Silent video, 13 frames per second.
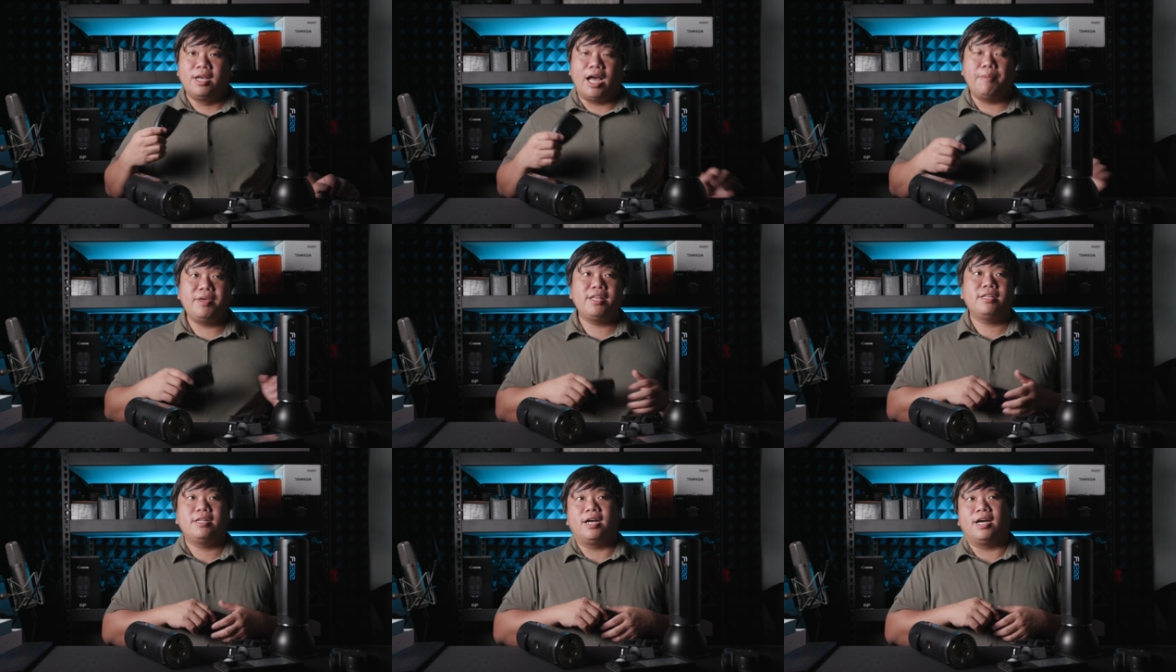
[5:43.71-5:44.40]
I
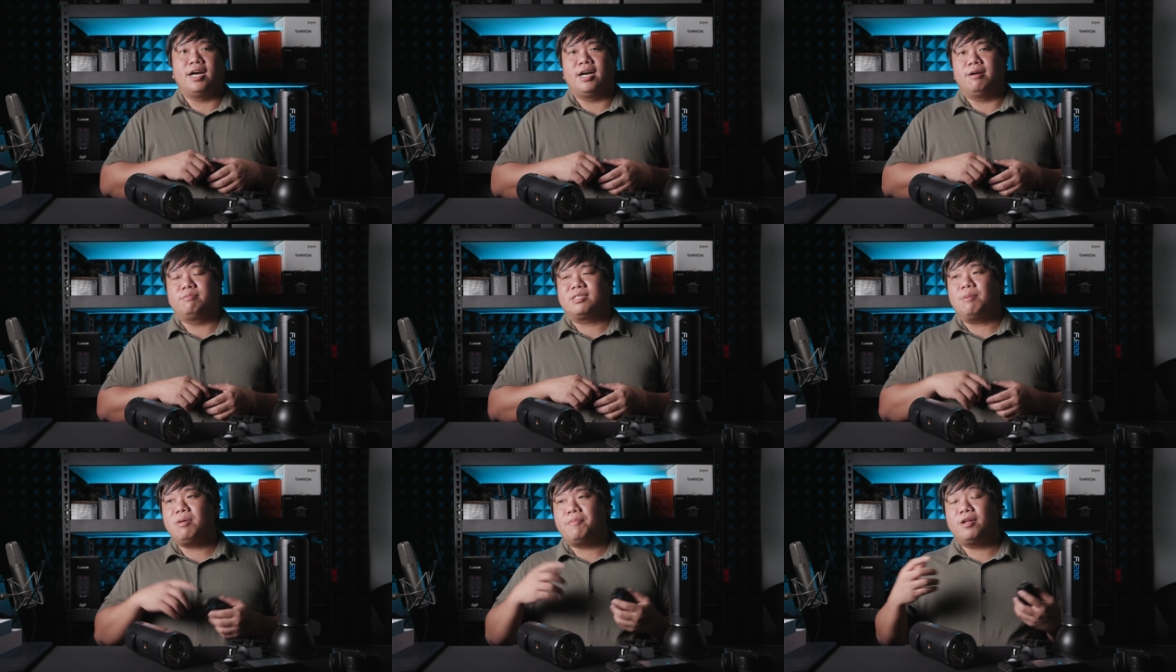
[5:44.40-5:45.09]
mean, uh,
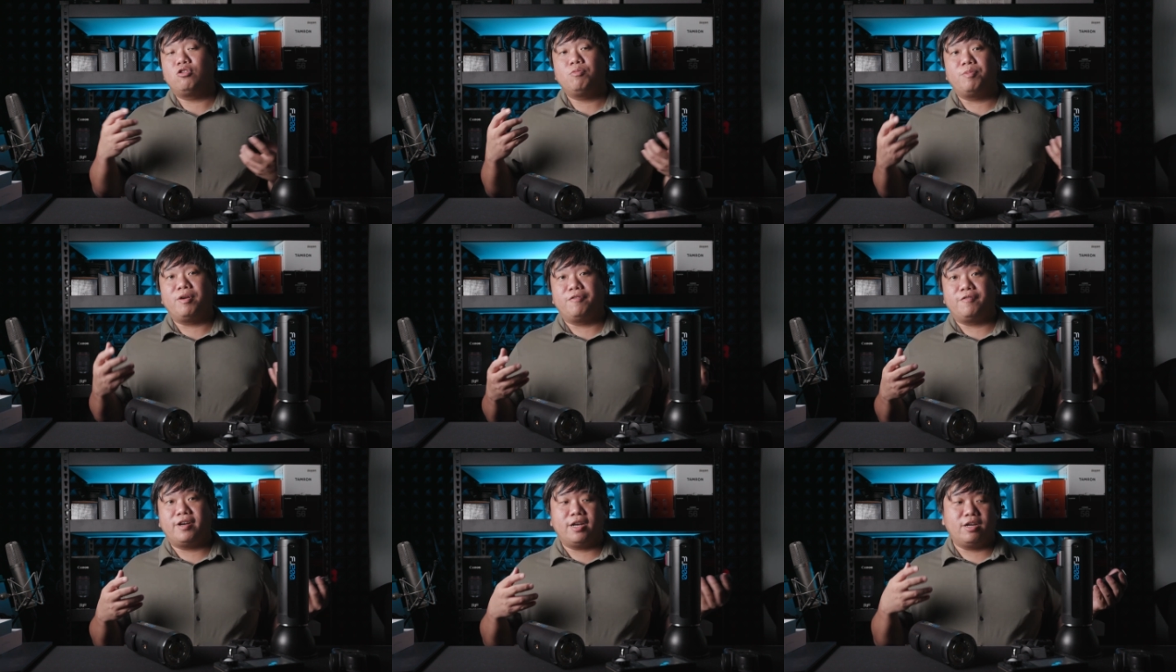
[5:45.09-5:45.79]
some people do
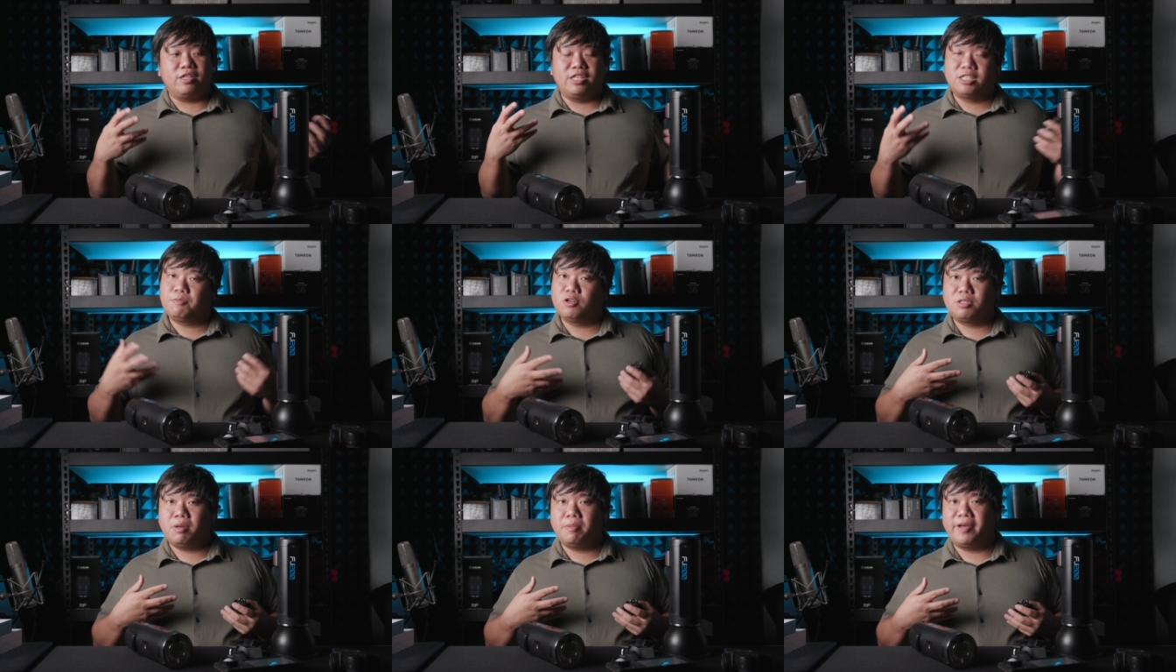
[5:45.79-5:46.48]
prefer
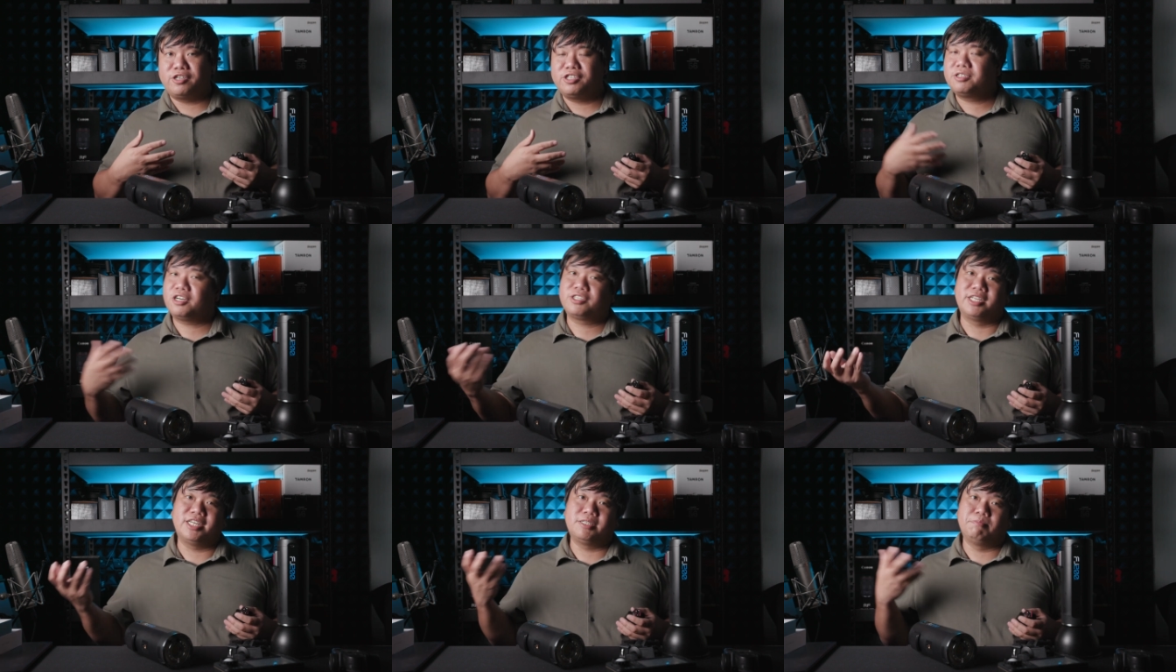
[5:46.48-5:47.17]
disposable batteries
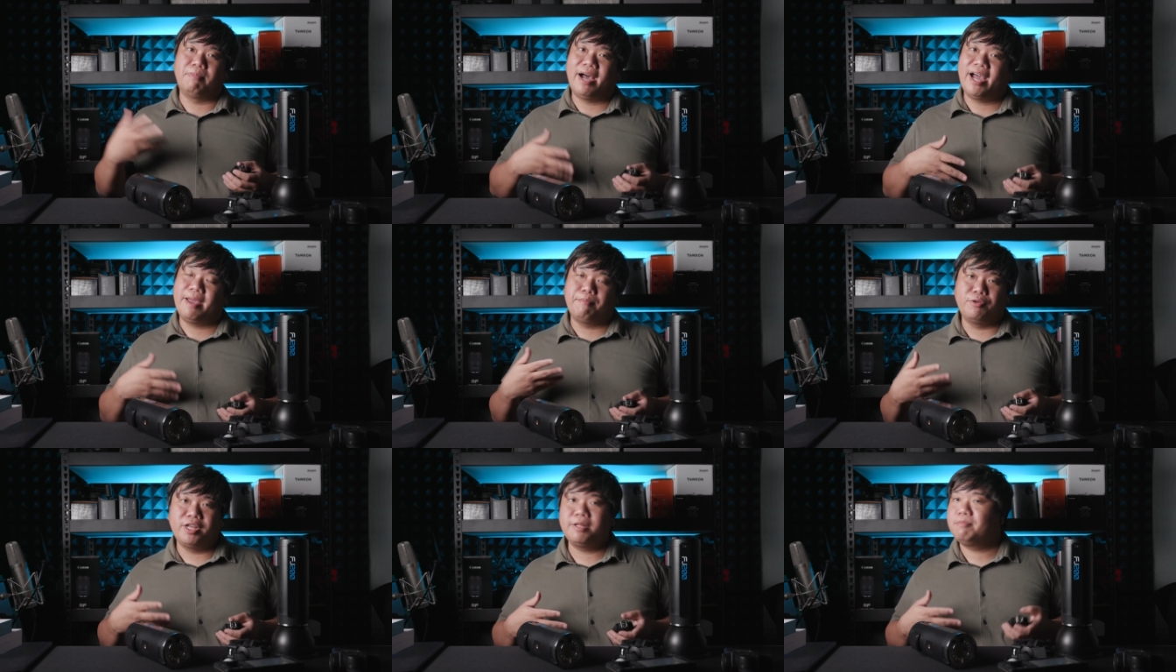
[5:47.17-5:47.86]
because you can just buy
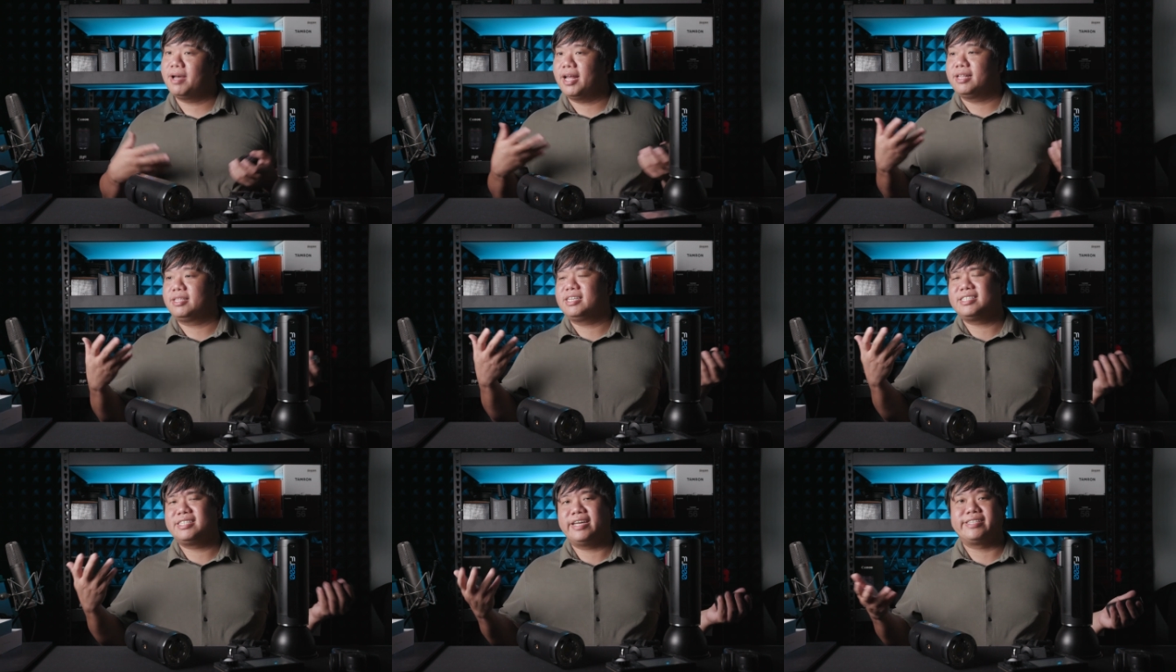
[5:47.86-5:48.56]
and put it, but
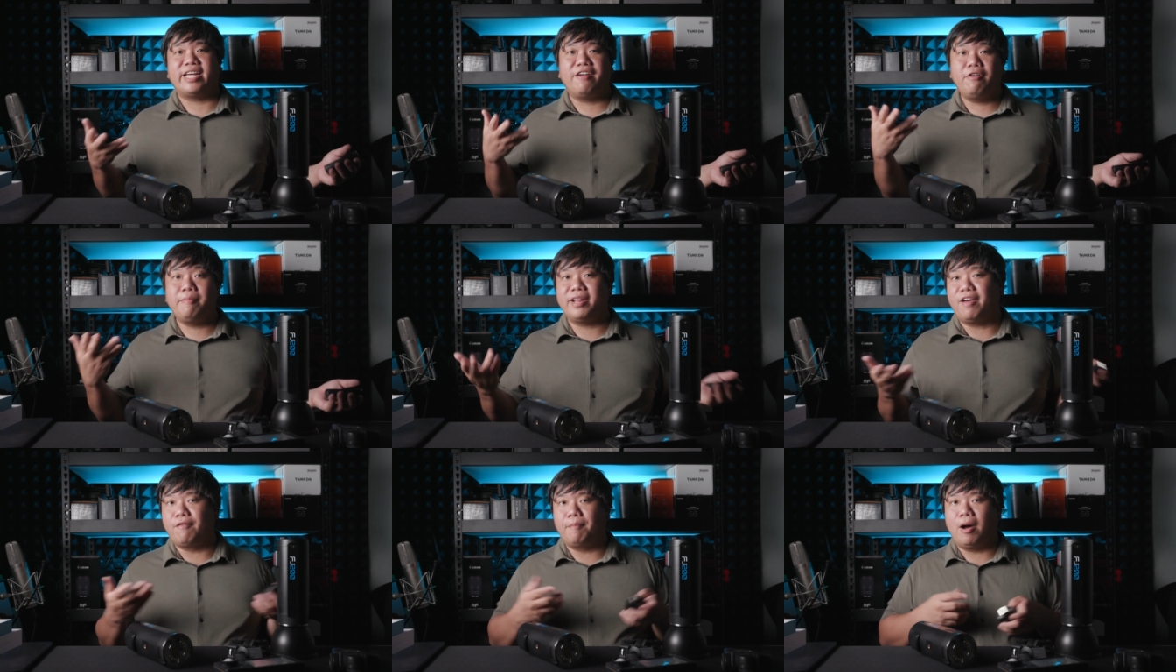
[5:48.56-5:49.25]
these days
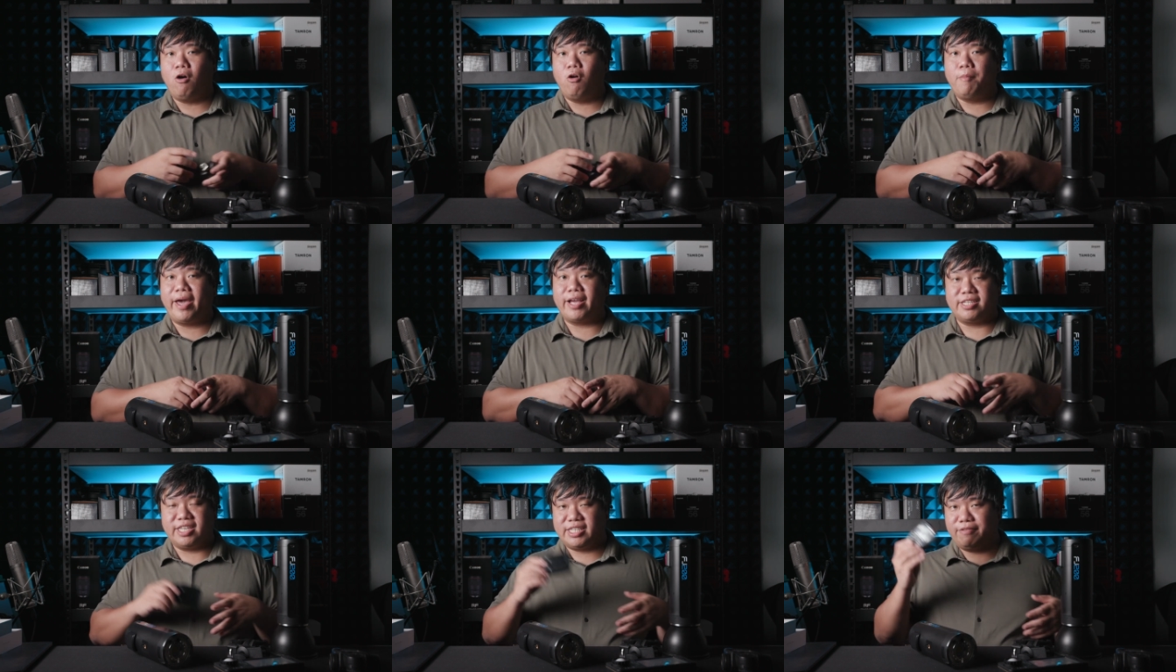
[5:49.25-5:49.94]
everybody have a power
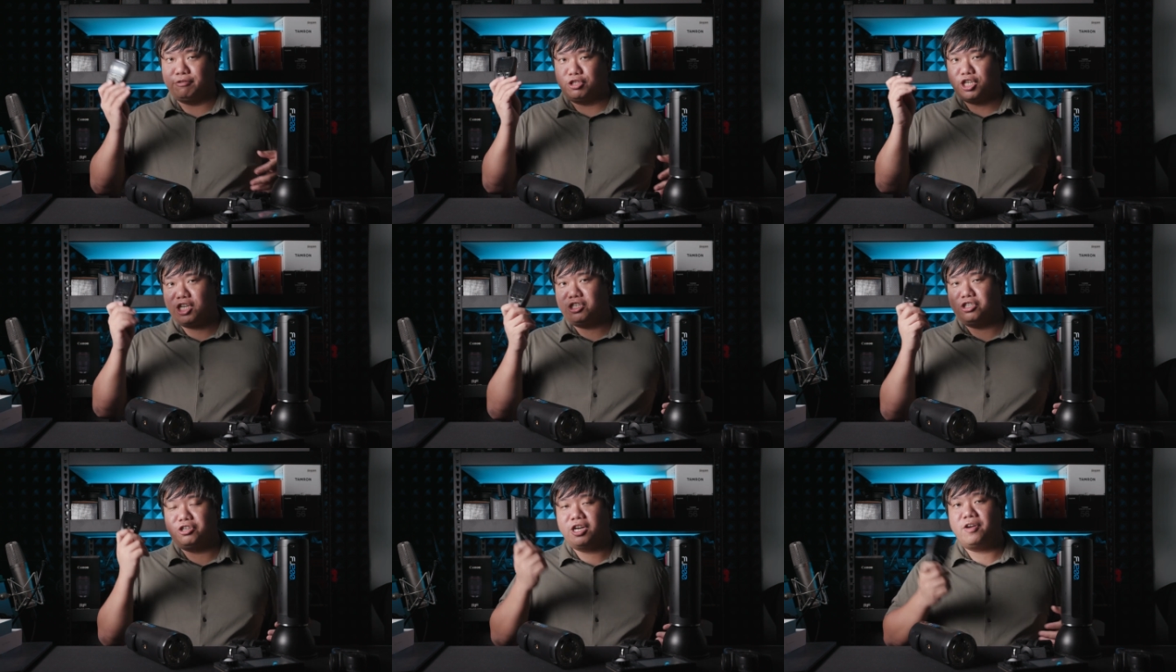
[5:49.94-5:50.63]
bank. You just have to
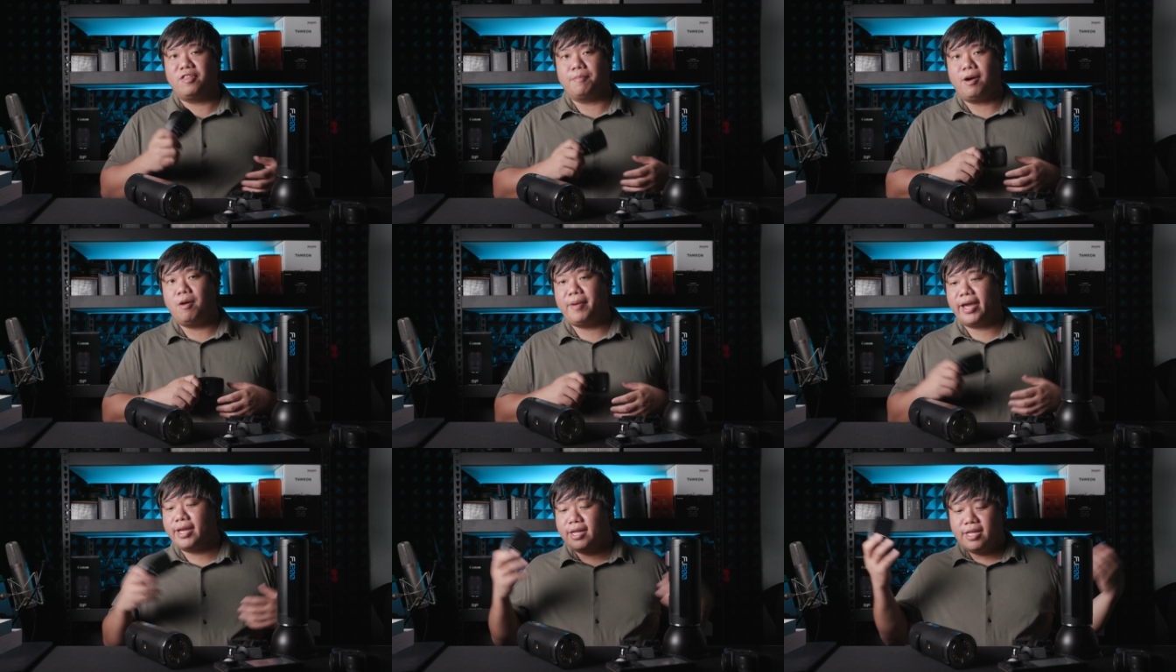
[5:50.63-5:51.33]
charge the trigger with the power
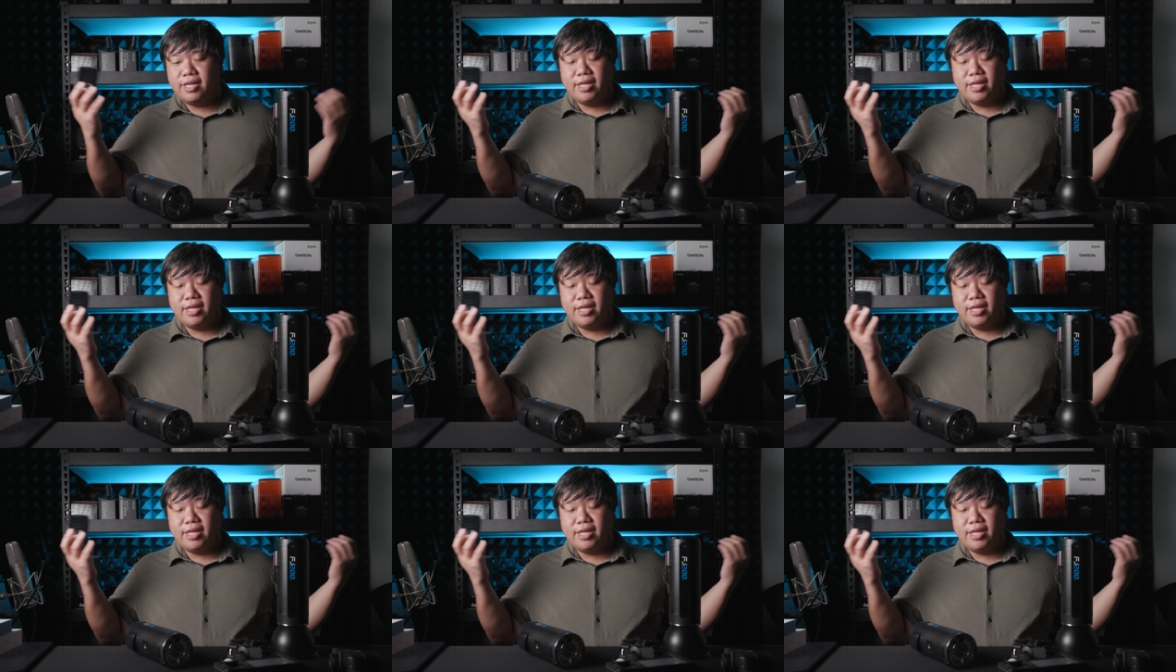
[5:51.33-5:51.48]
bank